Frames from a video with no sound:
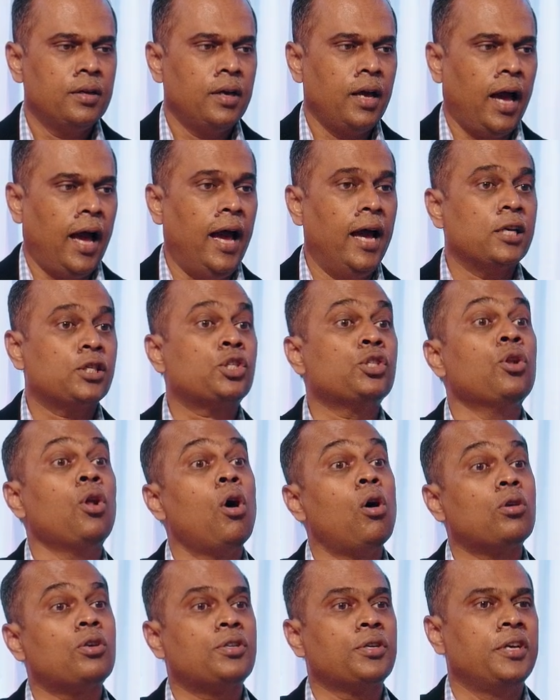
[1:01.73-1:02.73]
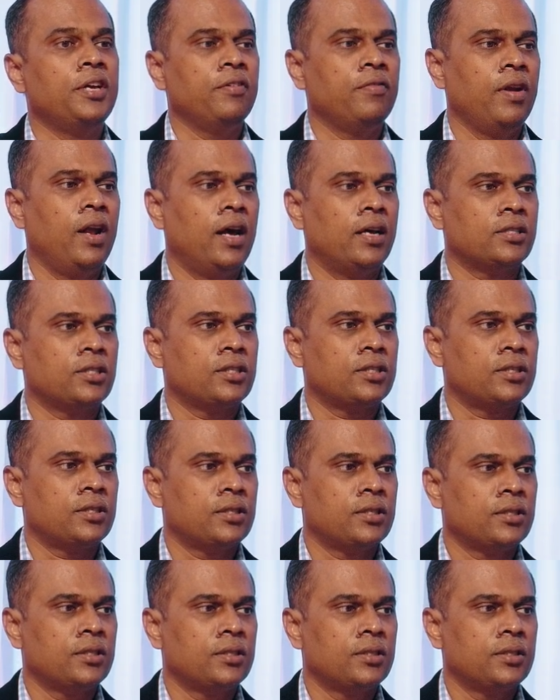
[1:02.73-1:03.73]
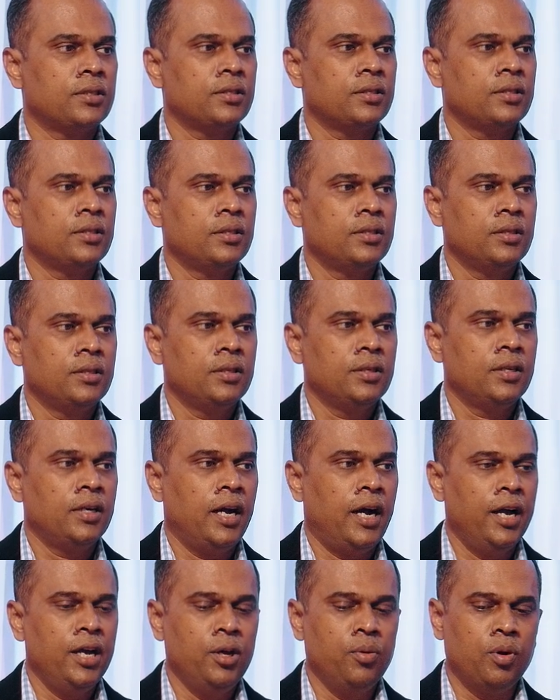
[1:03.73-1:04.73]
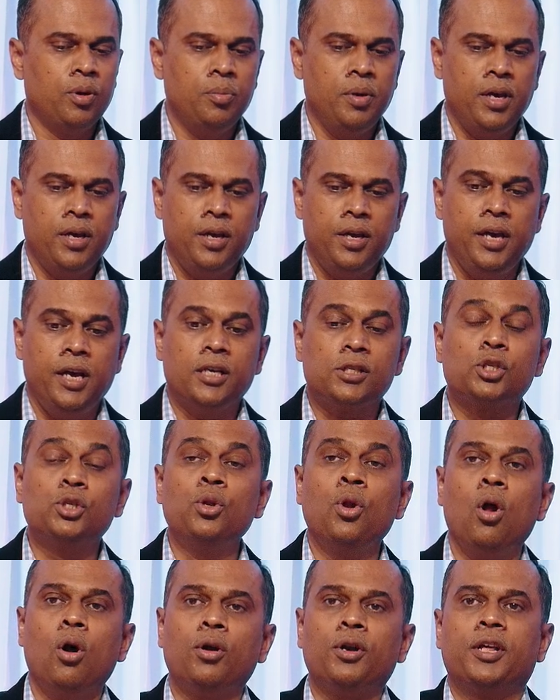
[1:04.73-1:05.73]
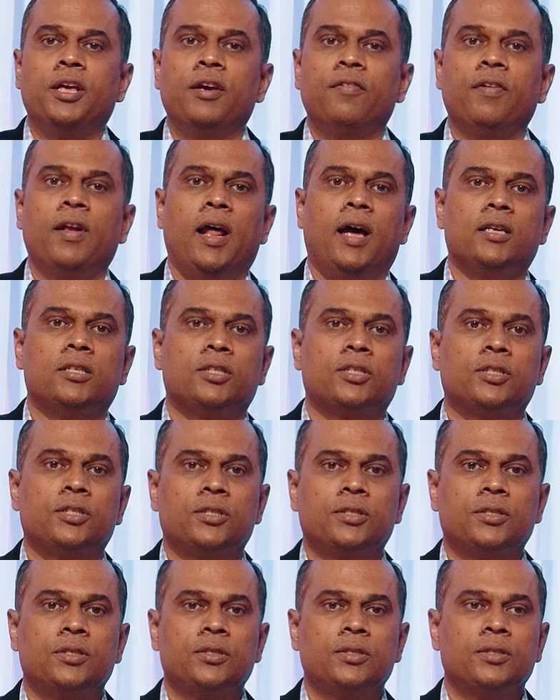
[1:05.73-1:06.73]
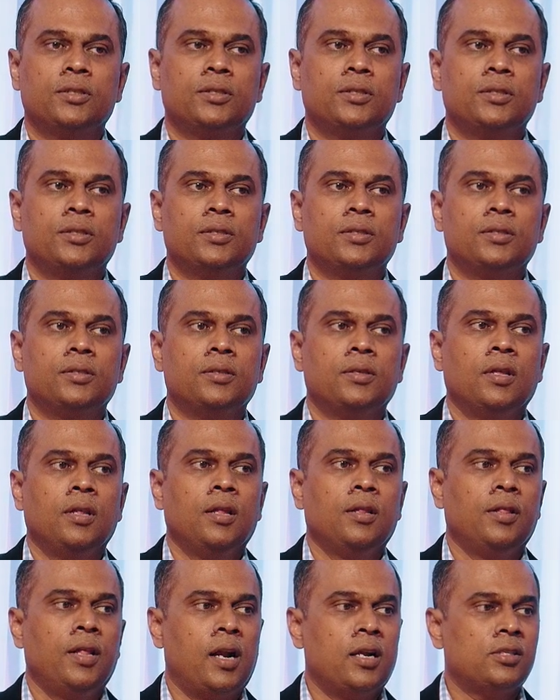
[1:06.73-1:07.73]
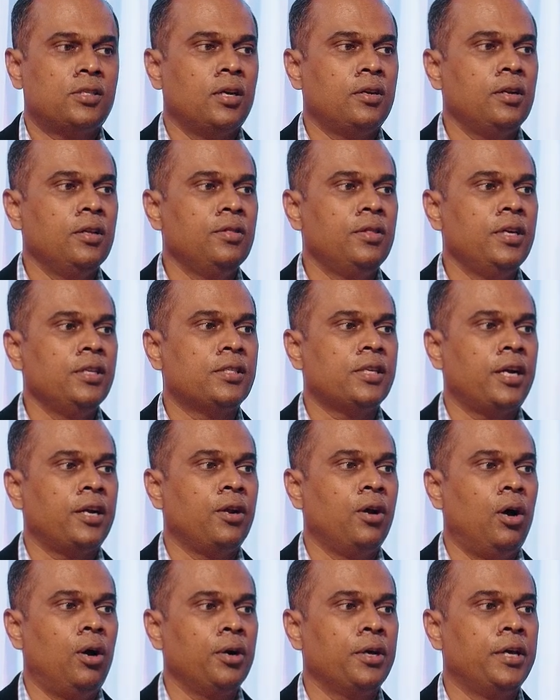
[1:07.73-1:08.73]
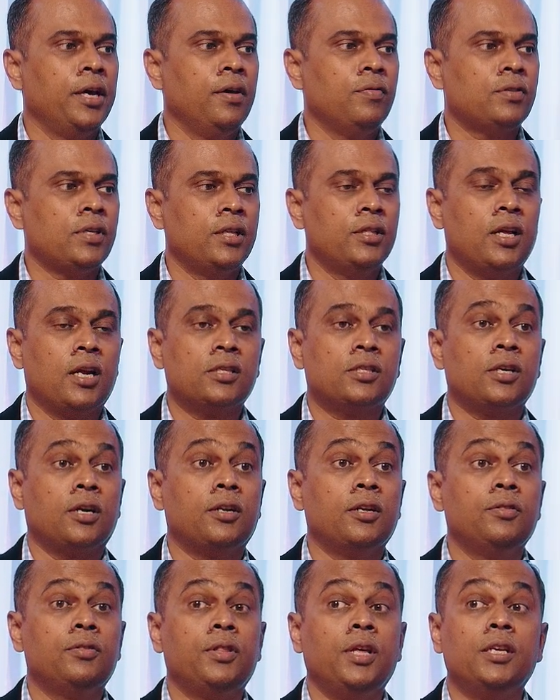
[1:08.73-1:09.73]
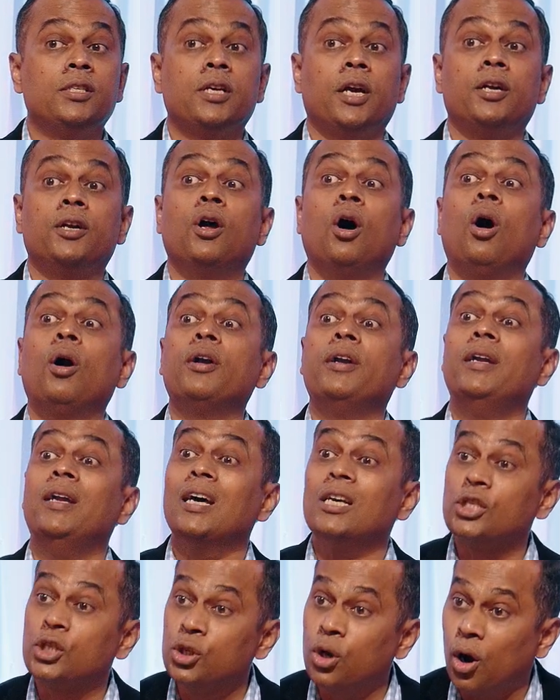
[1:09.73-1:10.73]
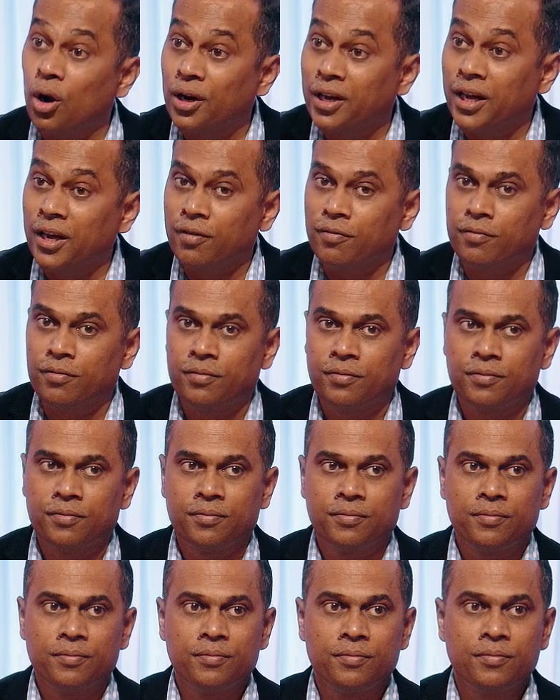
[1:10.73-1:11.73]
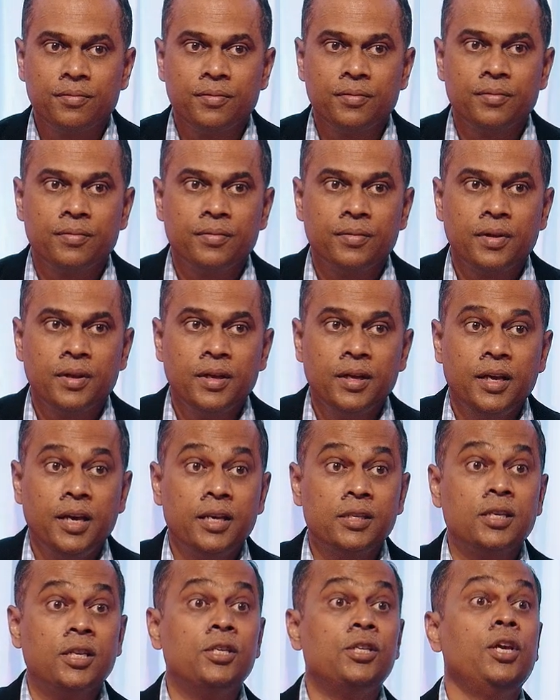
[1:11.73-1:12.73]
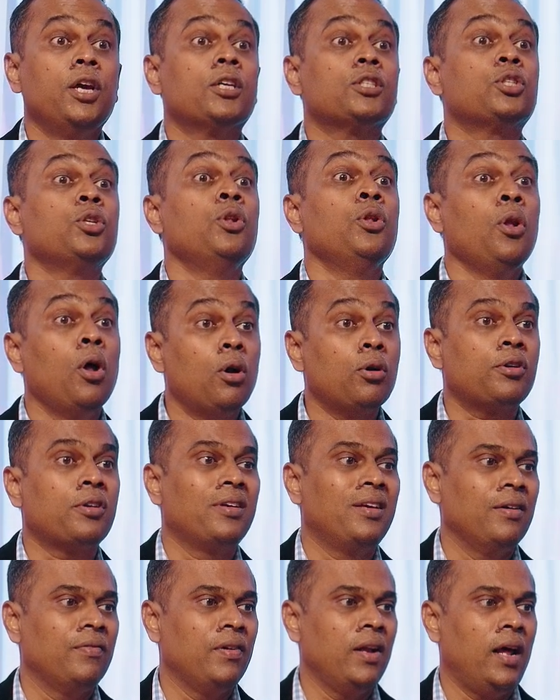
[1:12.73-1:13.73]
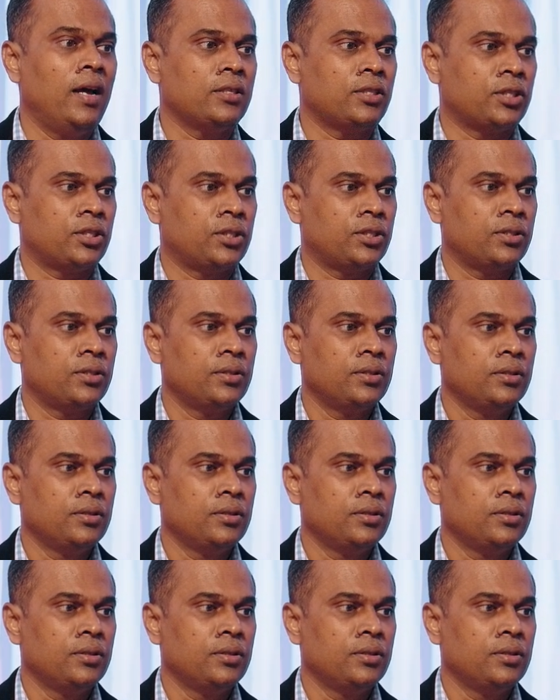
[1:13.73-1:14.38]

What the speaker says: has not given us. Are you with me? He has not given us. There are certain things that God gives and there are certain things that God does not give. He says he has not given us